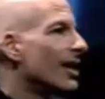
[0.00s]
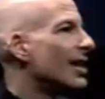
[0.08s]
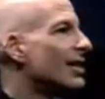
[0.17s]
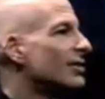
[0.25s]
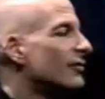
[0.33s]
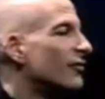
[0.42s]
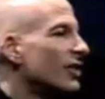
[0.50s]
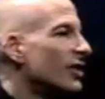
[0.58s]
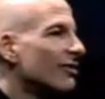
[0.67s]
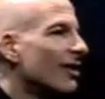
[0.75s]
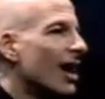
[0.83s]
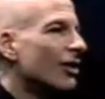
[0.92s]
is
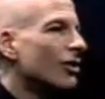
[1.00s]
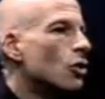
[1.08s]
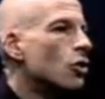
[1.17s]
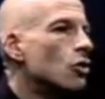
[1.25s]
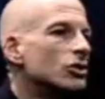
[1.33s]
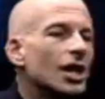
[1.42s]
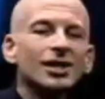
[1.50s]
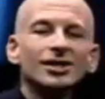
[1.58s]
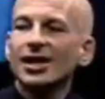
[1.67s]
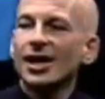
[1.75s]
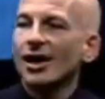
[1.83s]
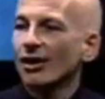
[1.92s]
figure out who
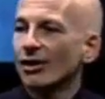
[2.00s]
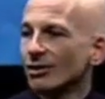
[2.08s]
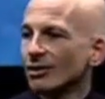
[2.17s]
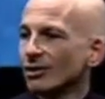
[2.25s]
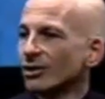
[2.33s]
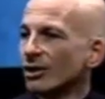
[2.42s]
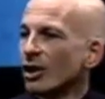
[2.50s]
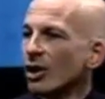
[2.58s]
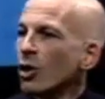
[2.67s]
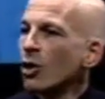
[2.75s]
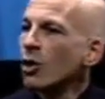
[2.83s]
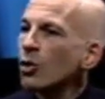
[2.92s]
does care.
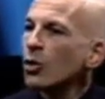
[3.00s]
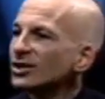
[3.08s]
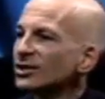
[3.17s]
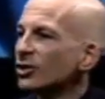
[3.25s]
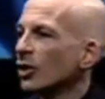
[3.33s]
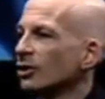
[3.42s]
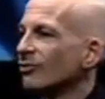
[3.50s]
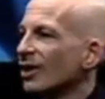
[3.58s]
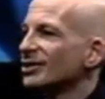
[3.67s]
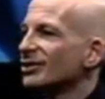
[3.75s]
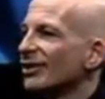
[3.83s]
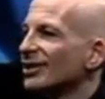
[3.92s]
Who is going to
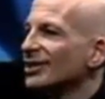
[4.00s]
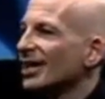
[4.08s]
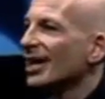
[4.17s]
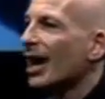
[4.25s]
raise their hand and say,